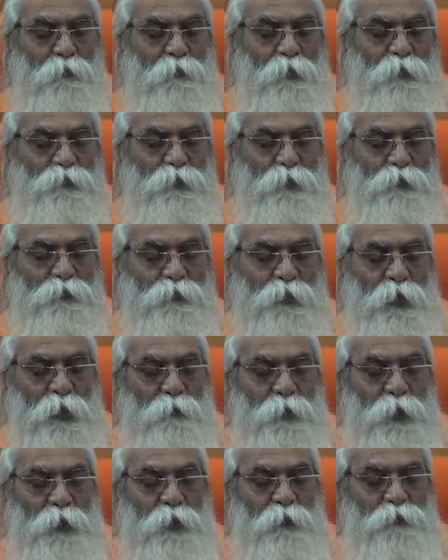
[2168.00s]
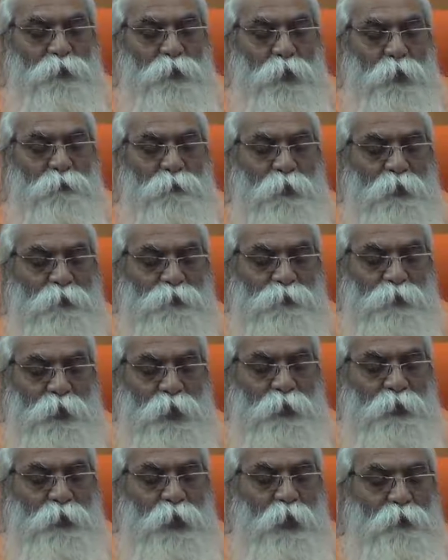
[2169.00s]
which is coming from the
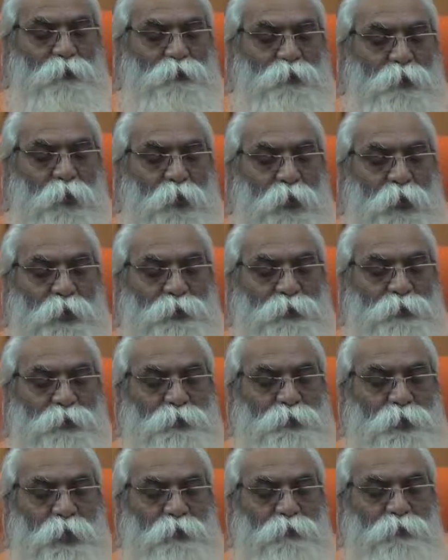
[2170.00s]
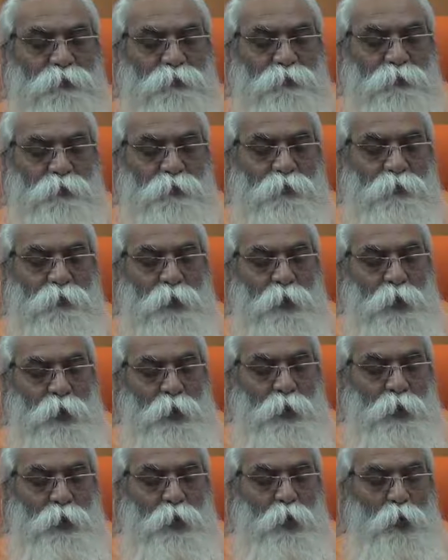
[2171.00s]
center of your existence,
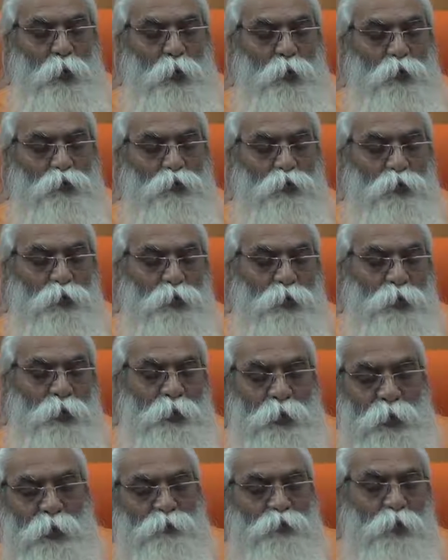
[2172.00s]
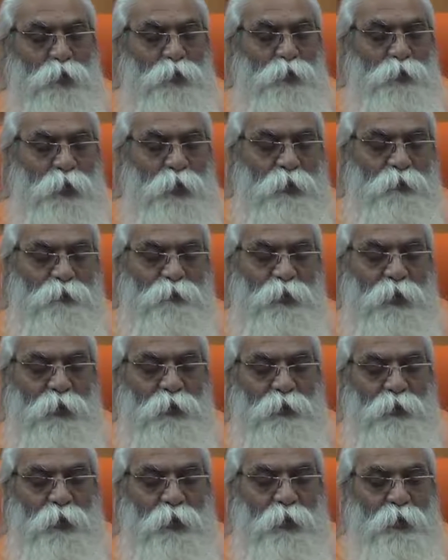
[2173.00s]
you should reach on that
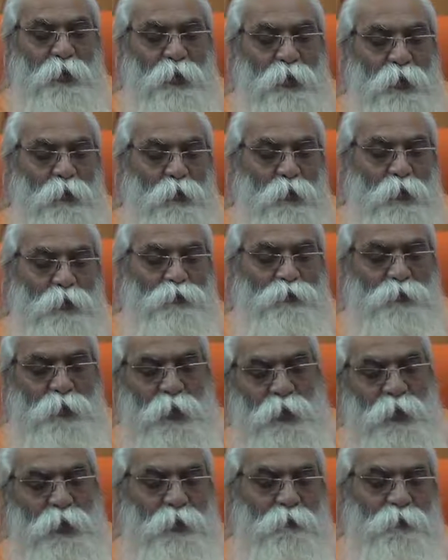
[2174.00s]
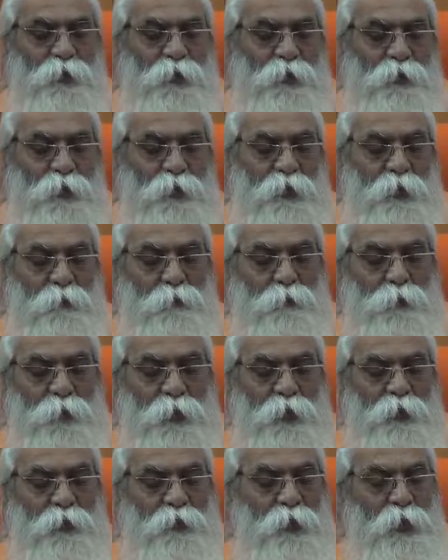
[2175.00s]
center. Your journey will
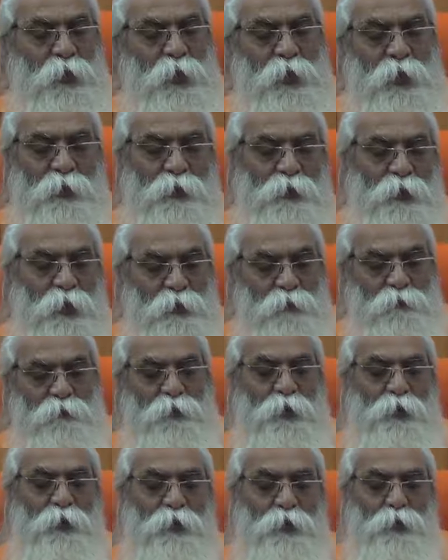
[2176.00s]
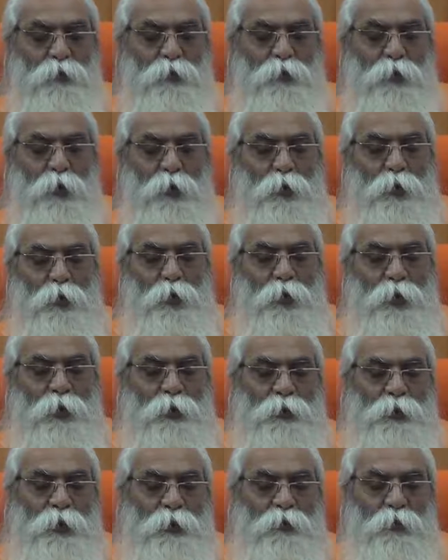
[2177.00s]
complete, and then will you know
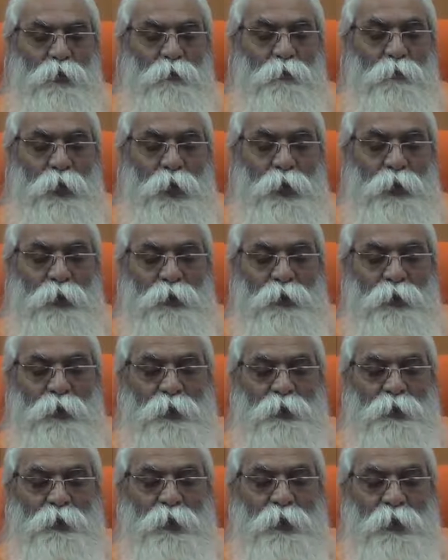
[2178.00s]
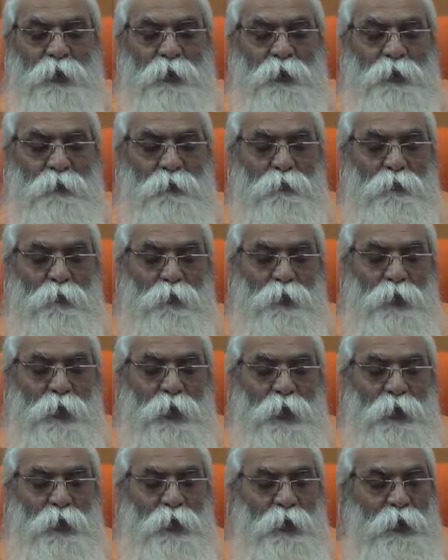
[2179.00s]
that your mind, intellect, mood
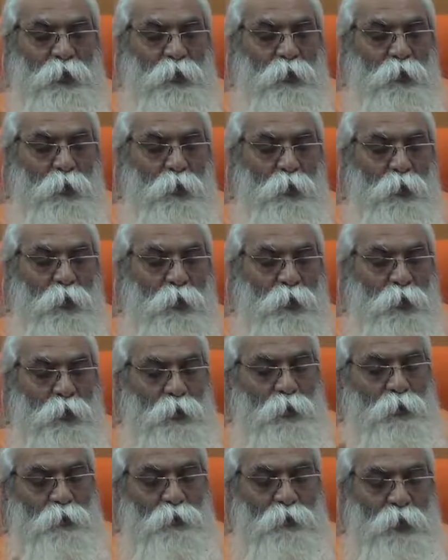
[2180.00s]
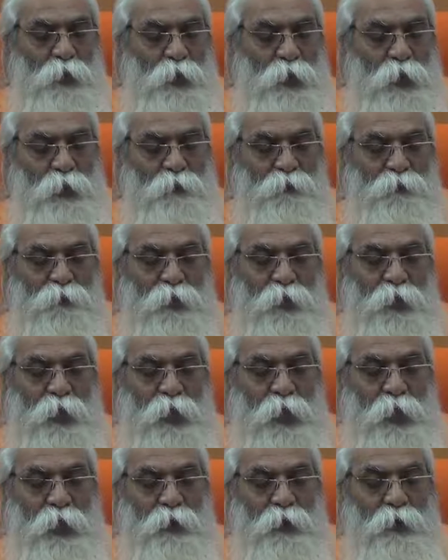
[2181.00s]
and ego, they
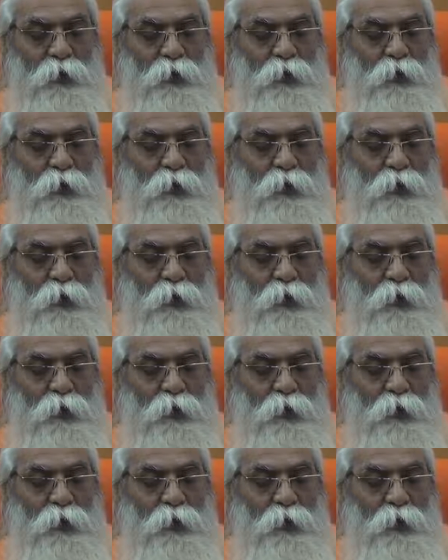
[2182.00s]
are